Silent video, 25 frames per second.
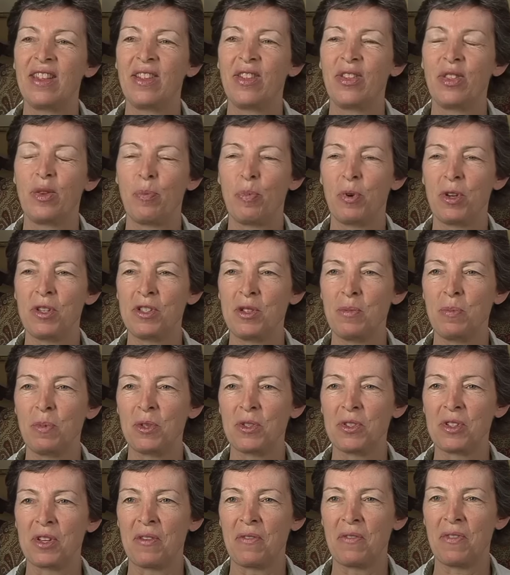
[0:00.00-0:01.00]
The
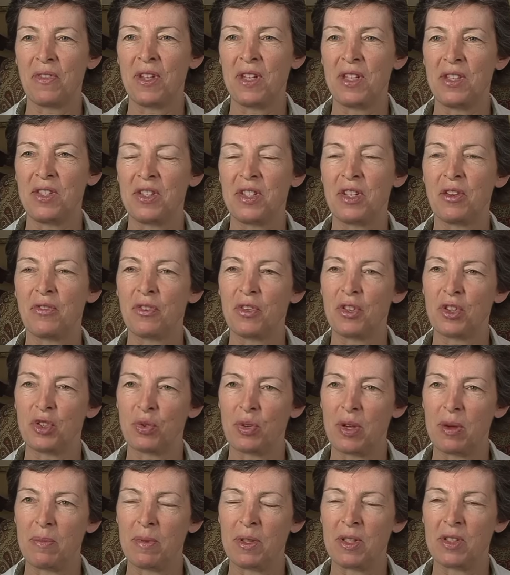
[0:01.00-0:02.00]
principles of these different
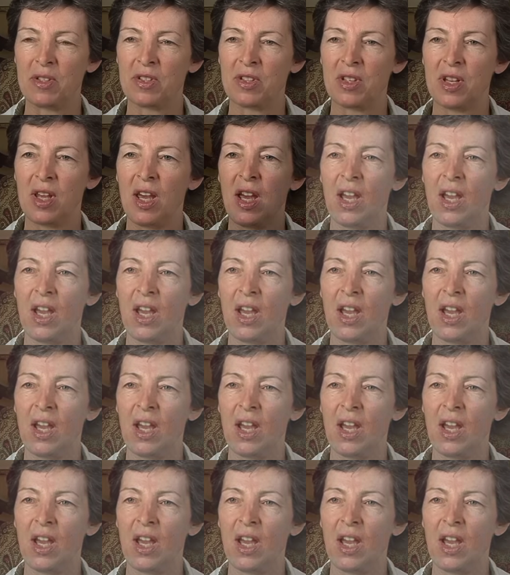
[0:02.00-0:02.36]
treatments